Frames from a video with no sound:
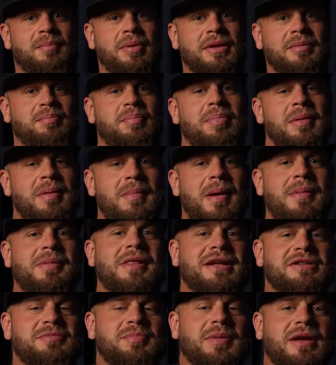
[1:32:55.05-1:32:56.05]
But
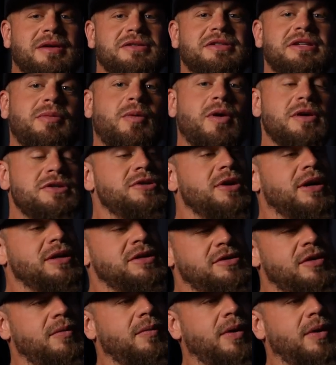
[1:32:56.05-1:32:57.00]
maybe that's because he was trained